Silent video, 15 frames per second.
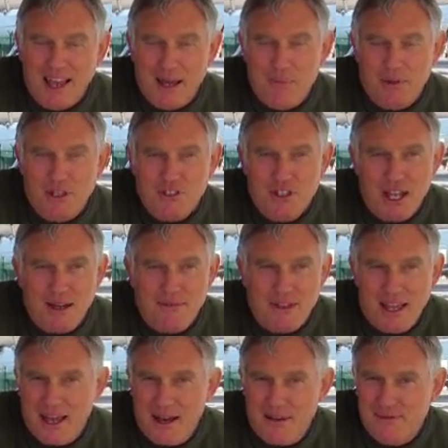And plus you have
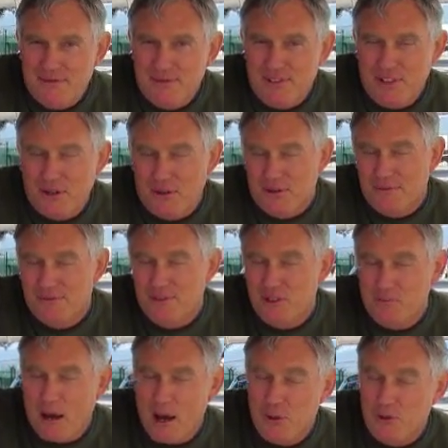to have,
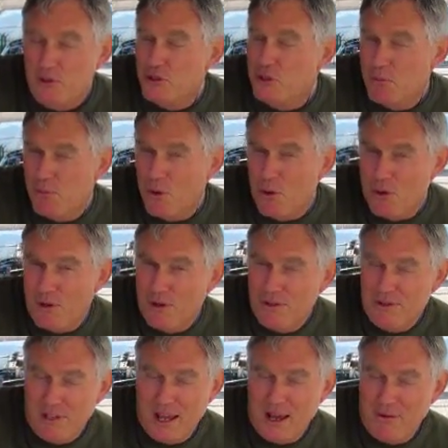spousal support.
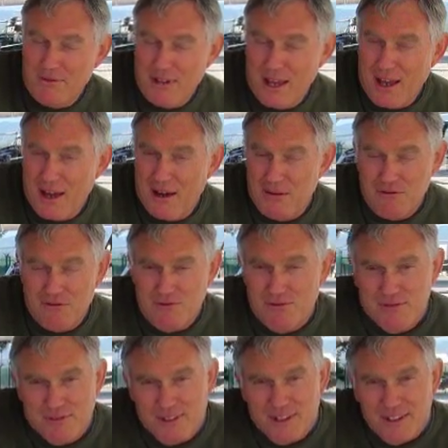You have to have
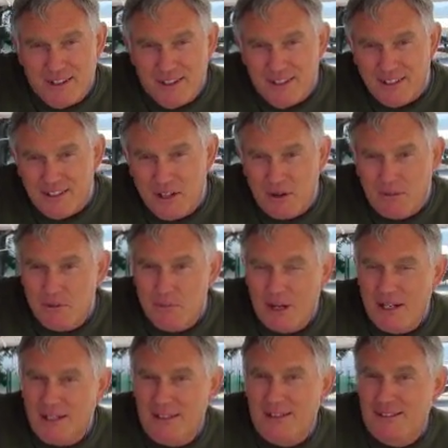
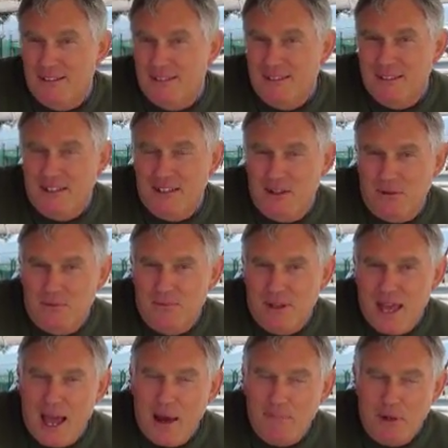everybody,
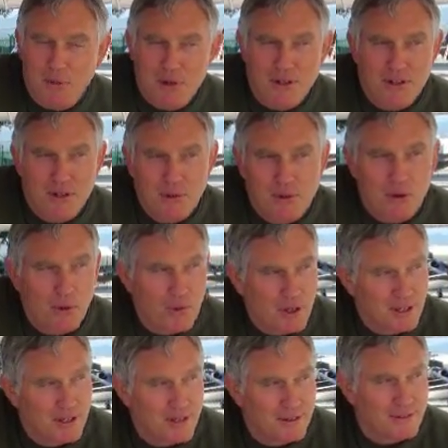happy with you
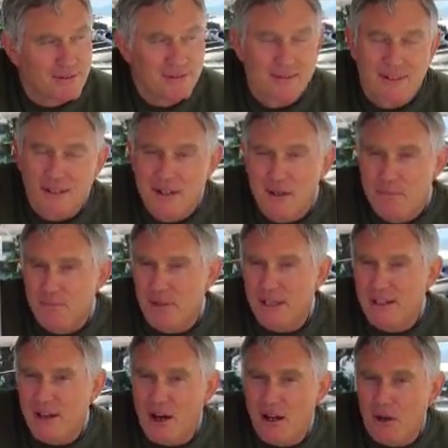going and
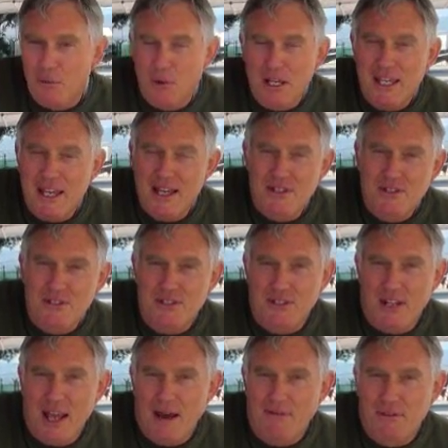being gone on weekends
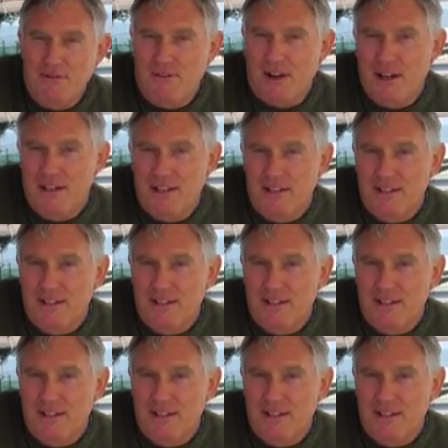and having fun.